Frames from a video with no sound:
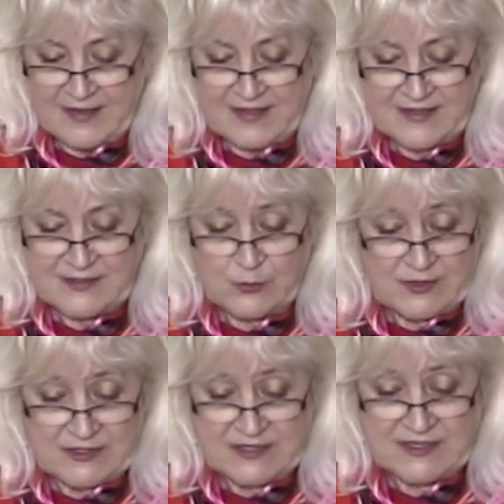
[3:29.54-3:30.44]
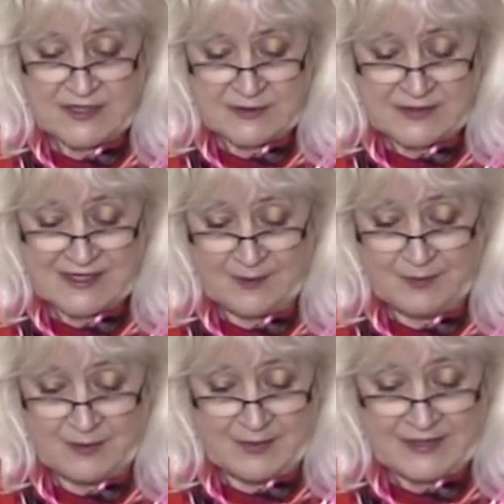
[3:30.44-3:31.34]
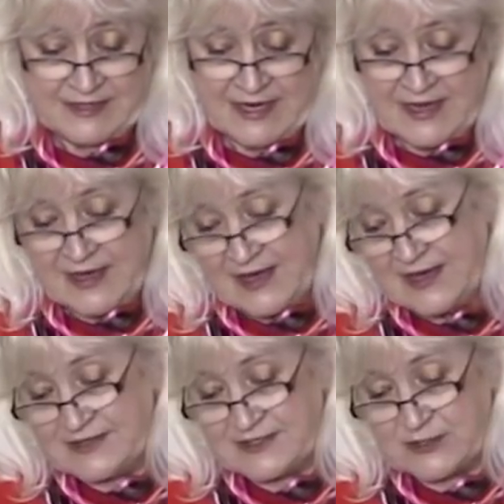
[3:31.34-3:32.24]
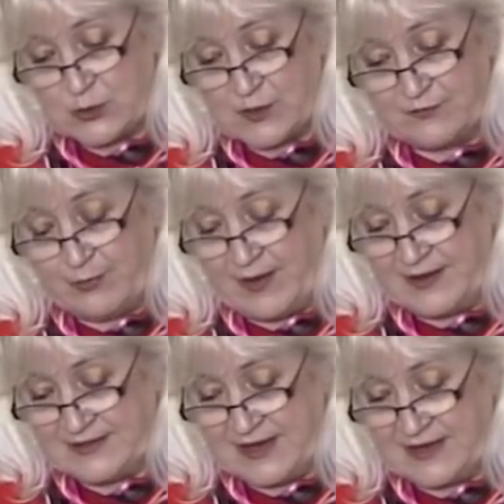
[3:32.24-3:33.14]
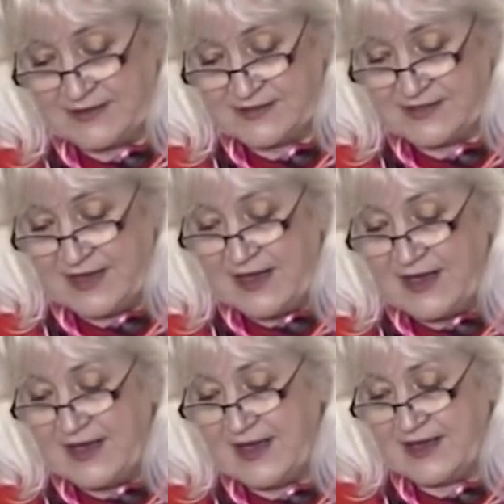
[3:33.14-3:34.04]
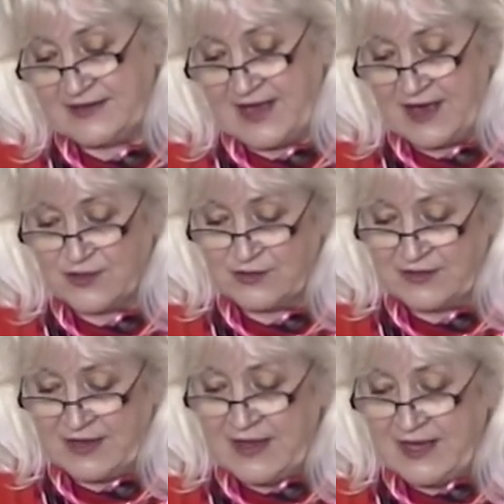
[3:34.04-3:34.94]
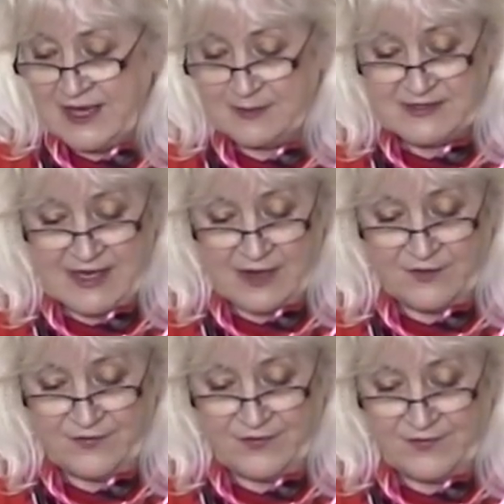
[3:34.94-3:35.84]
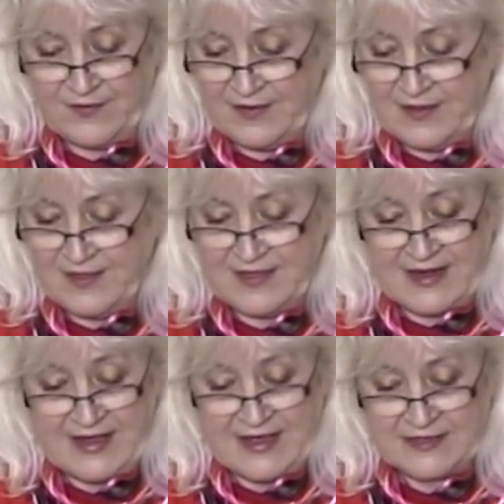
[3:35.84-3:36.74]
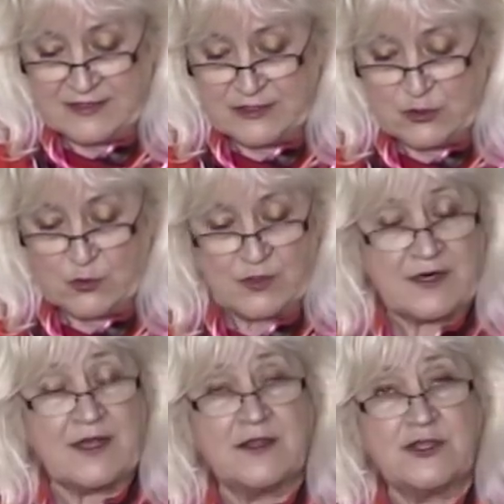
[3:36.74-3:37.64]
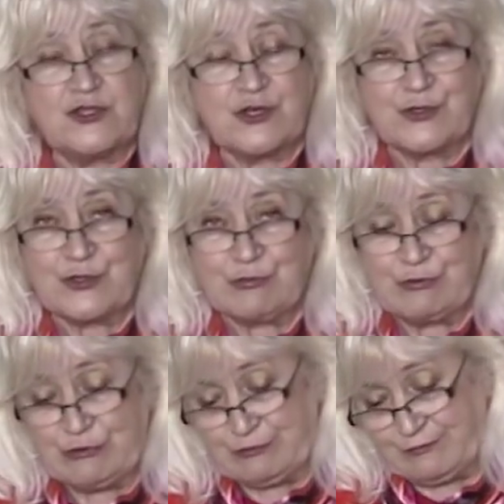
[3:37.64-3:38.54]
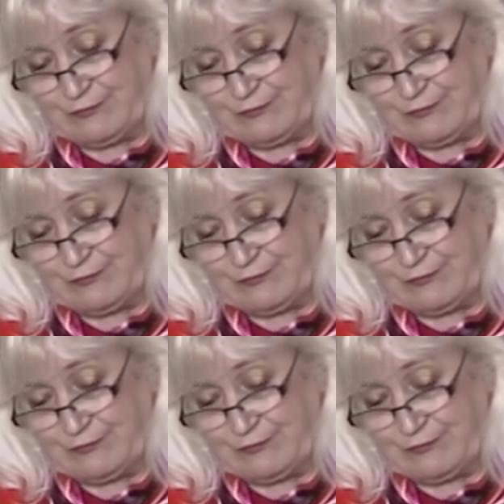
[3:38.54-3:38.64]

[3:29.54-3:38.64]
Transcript: This was to su supplement his store of pine nuts he had gathered himself that he had stored in the church roof.